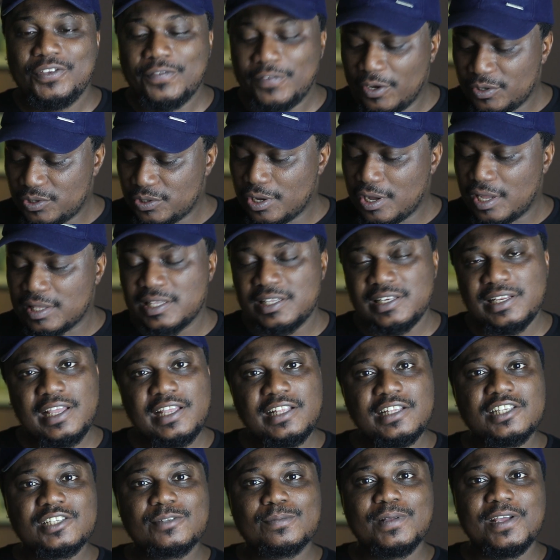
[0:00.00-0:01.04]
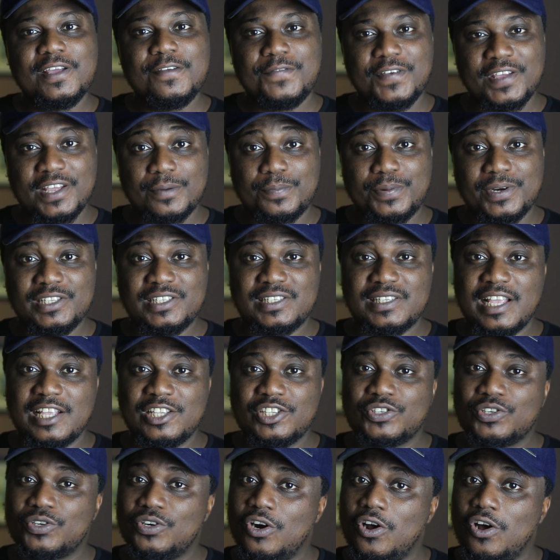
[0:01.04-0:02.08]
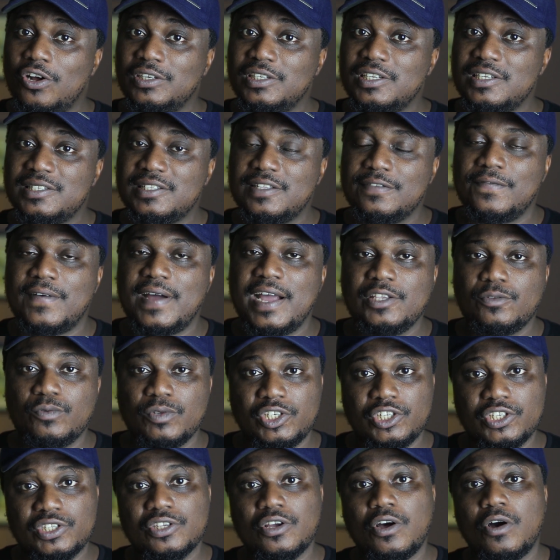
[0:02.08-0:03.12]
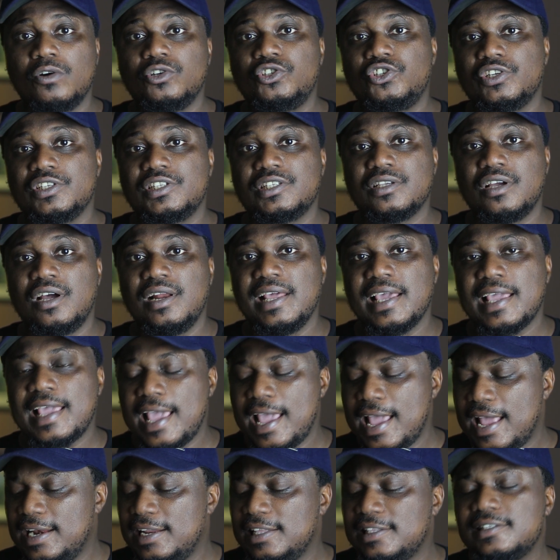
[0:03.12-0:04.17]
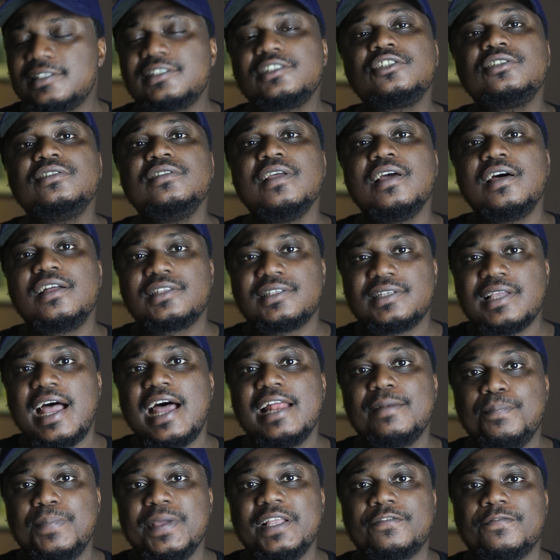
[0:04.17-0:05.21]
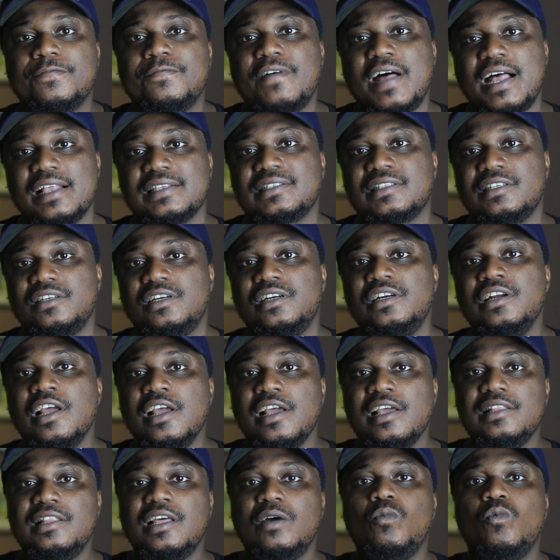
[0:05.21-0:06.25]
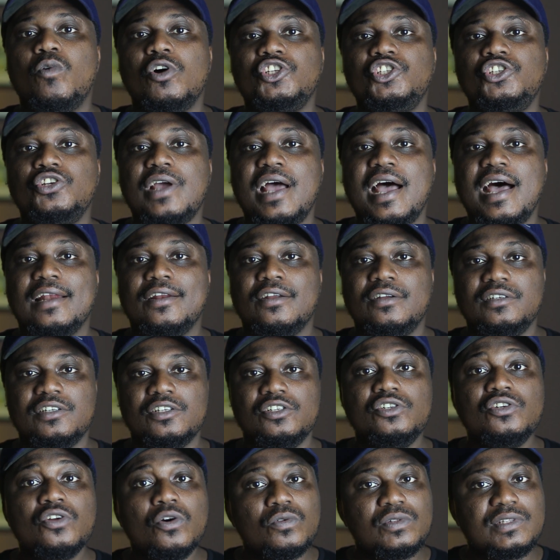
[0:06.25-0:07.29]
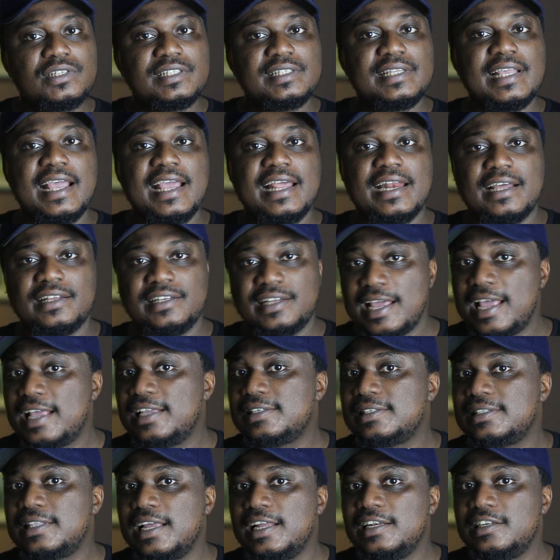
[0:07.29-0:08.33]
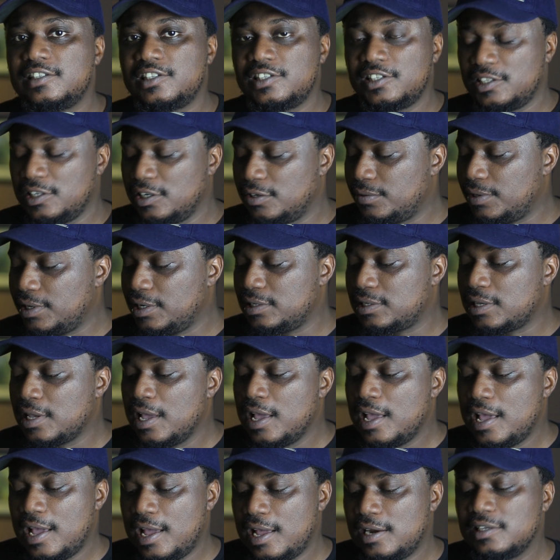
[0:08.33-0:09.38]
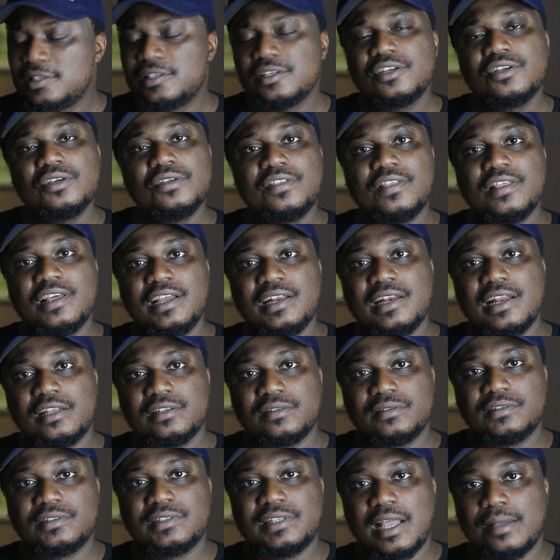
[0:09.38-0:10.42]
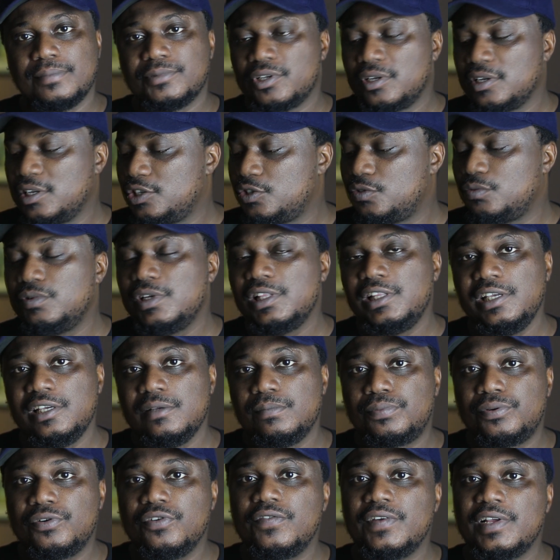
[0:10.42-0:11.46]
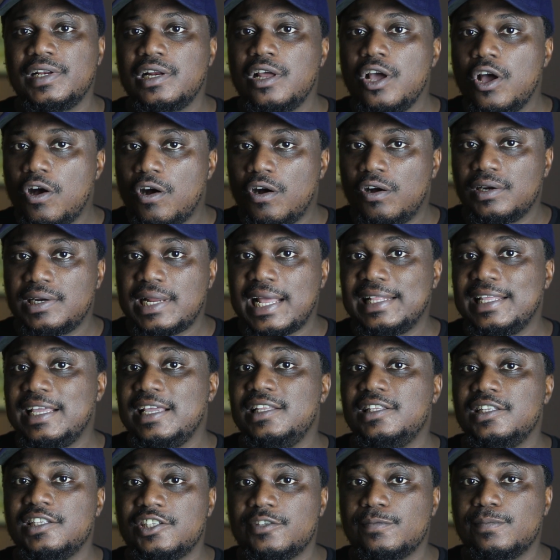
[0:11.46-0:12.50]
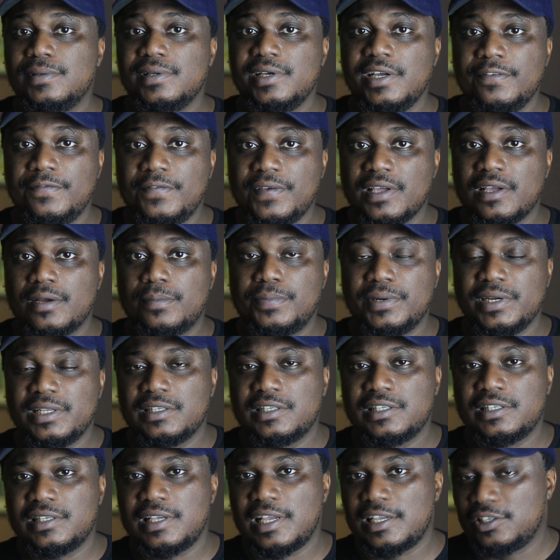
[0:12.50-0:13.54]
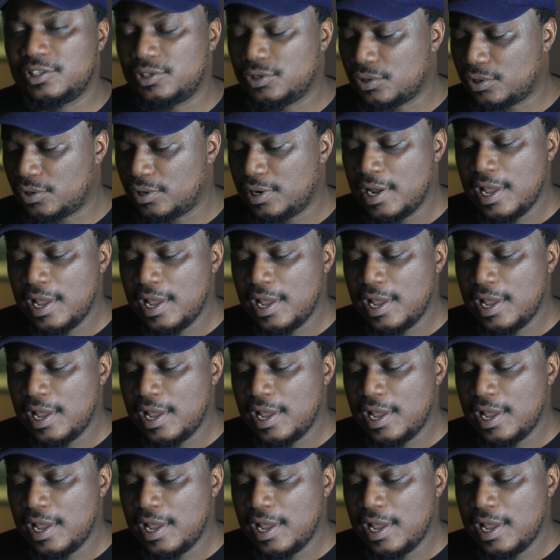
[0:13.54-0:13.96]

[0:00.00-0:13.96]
You've also got an in-display fingerprint sensor on this device, which is ultrasonic, and it's a tad bit faster than what you had on the Note 10 and the S10 series. And it's a good thing that Samsung is really improving on that in-display fingerprint sensor.